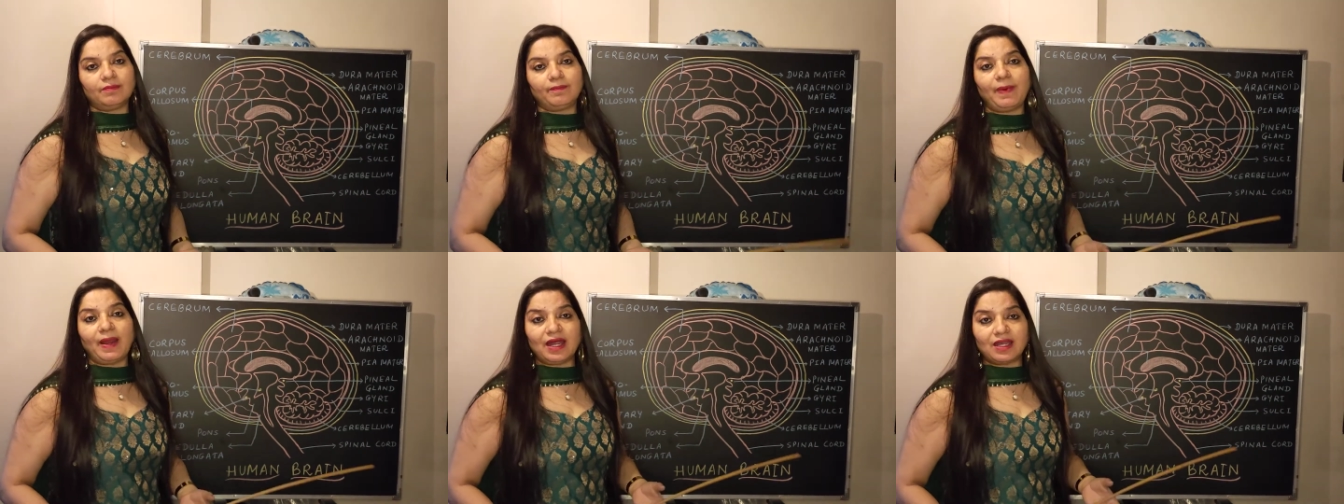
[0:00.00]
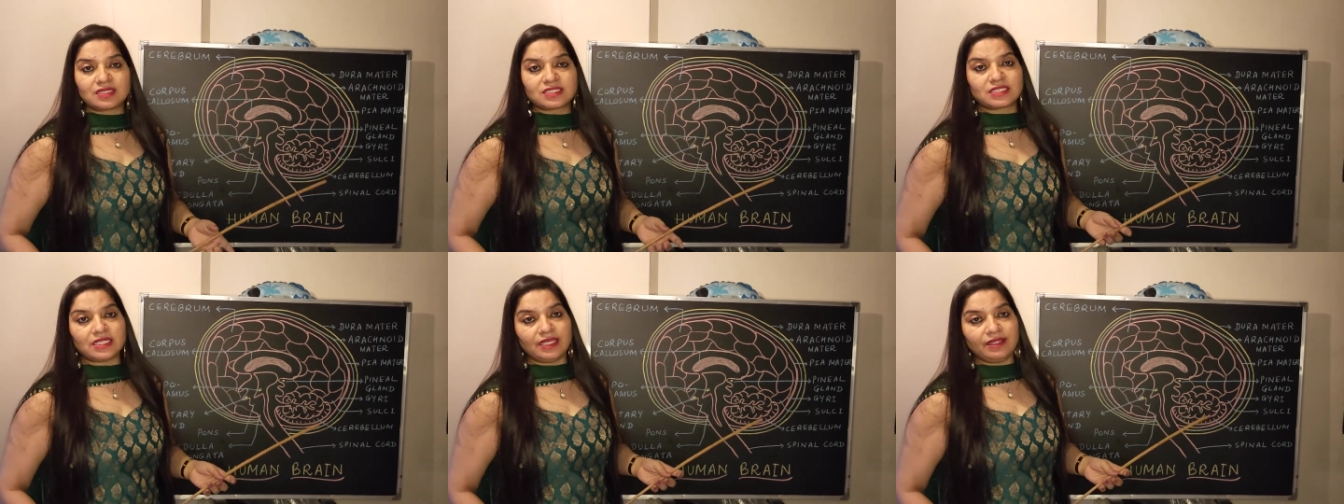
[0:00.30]

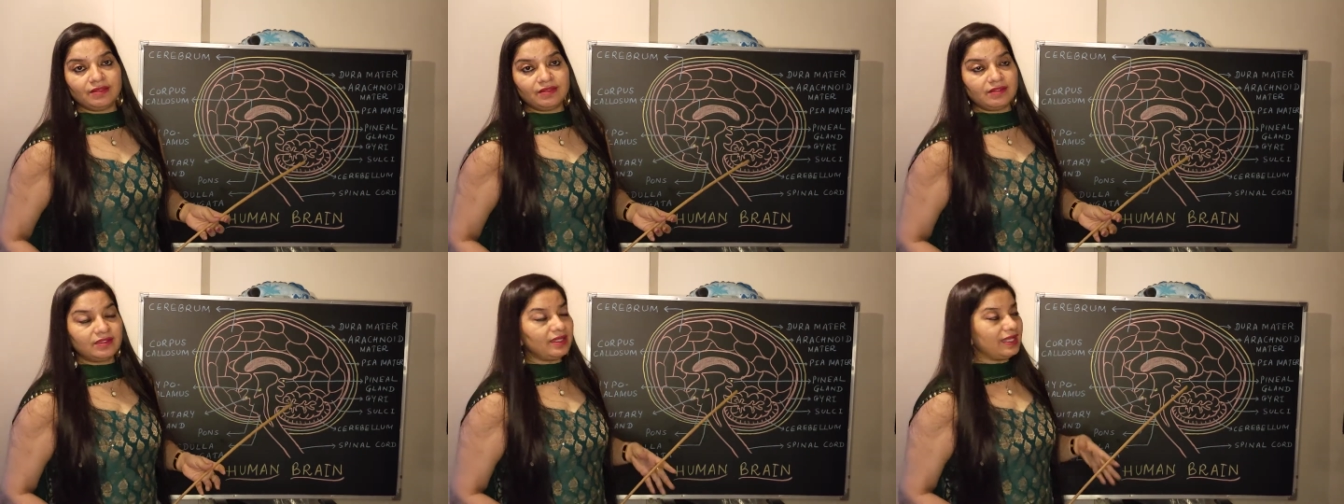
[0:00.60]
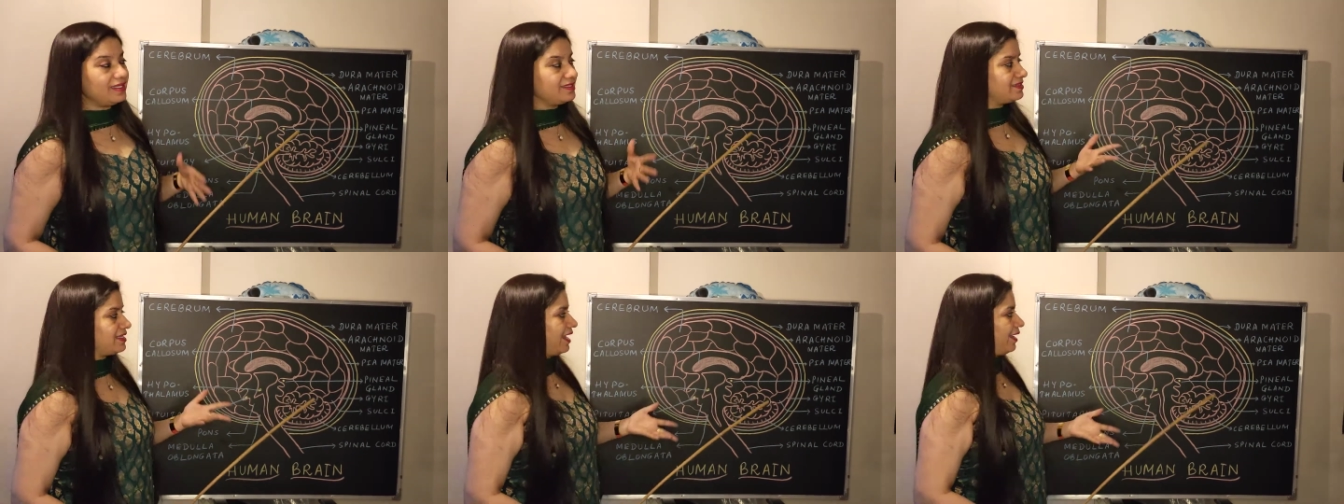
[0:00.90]
parts in
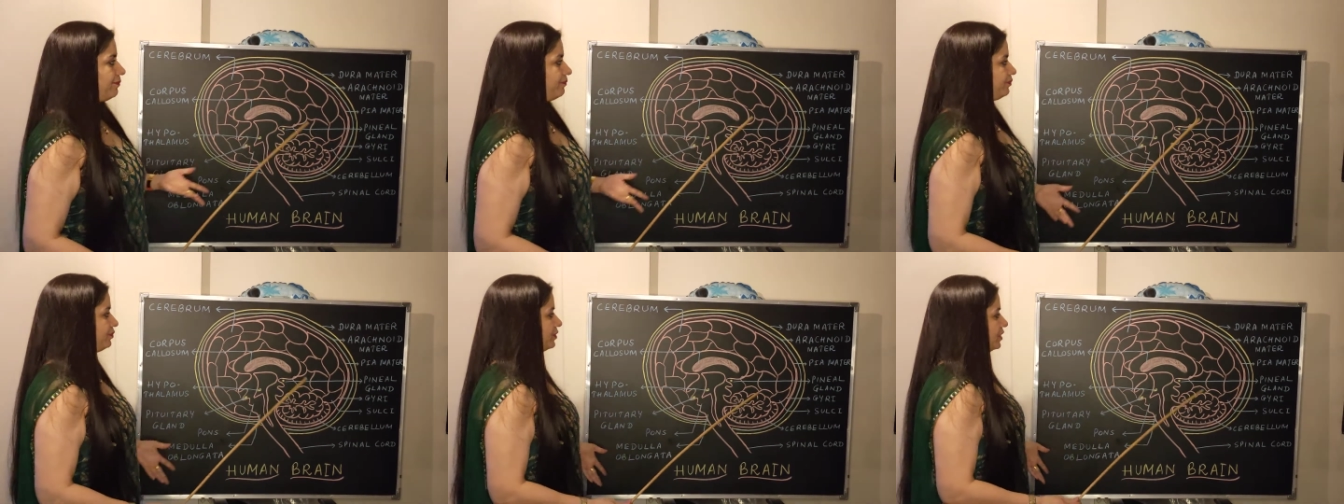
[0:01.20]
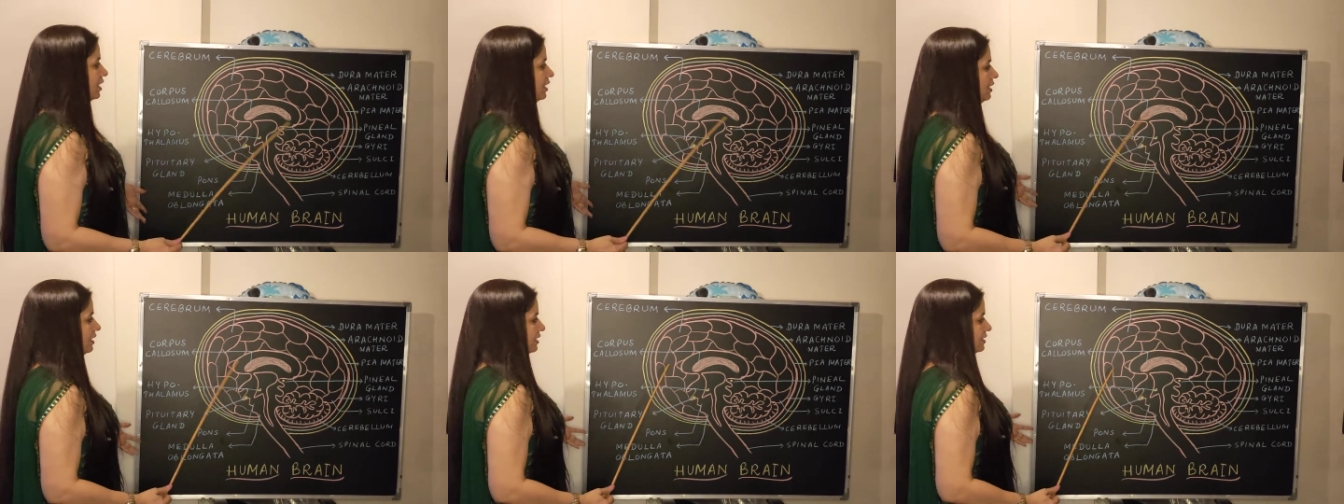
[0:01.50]
the exam?
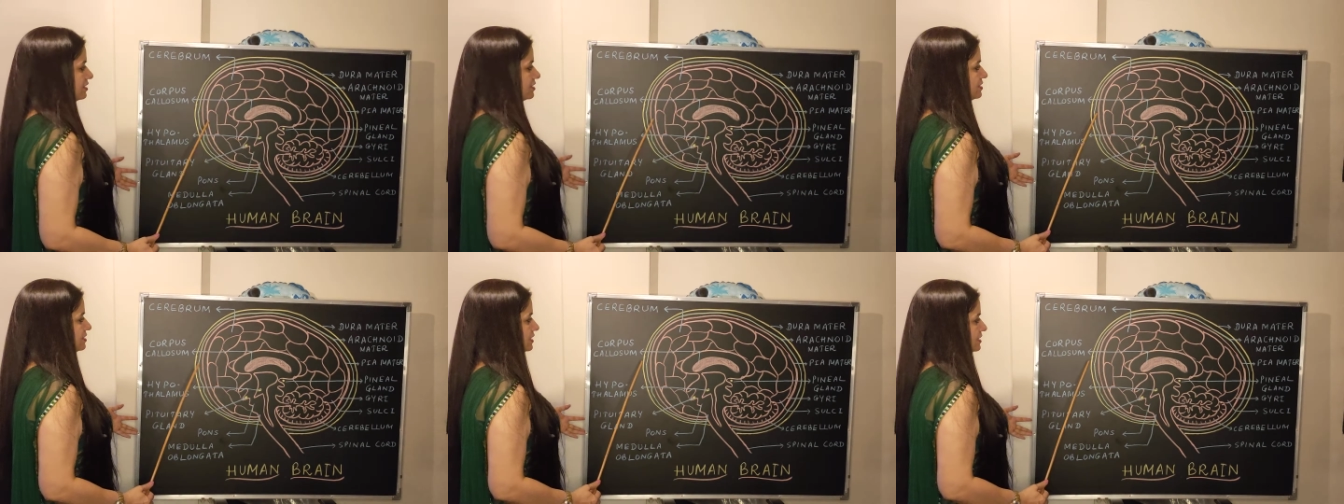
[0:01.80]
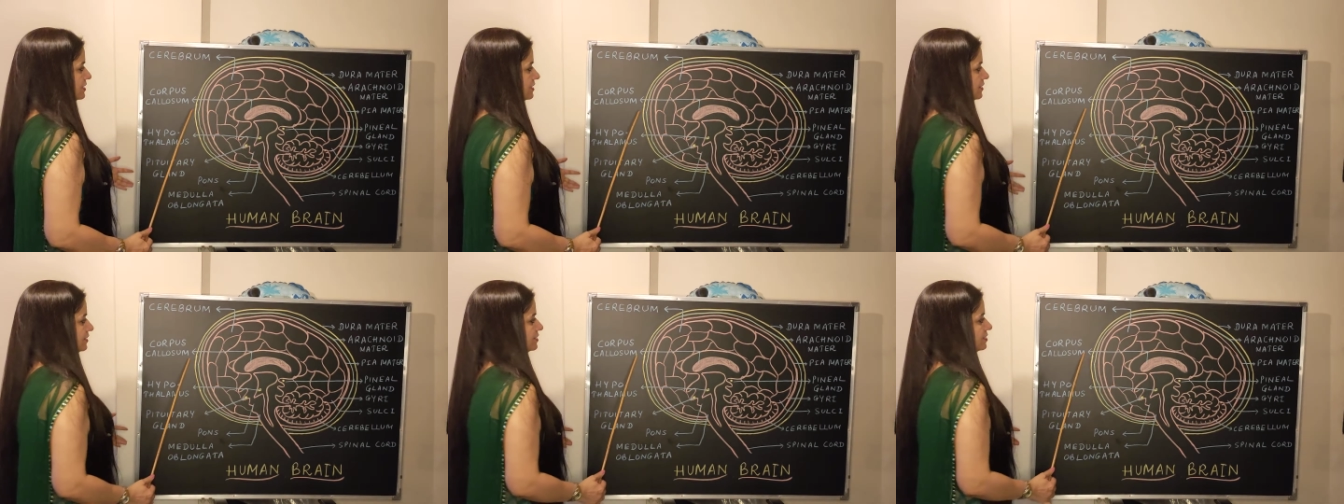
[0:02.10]
Let us
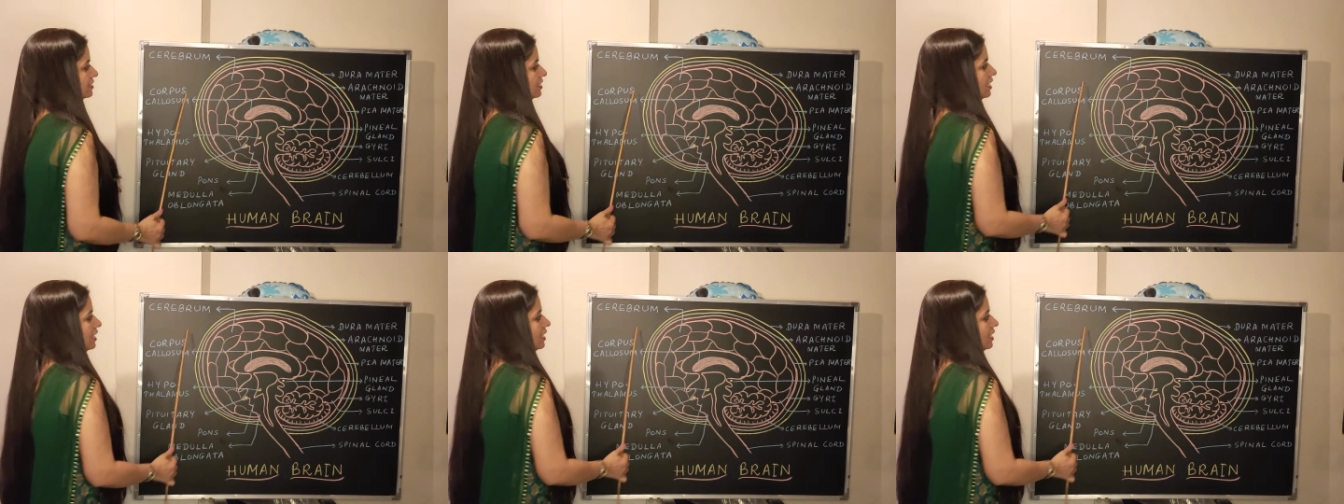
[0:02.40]
discuss.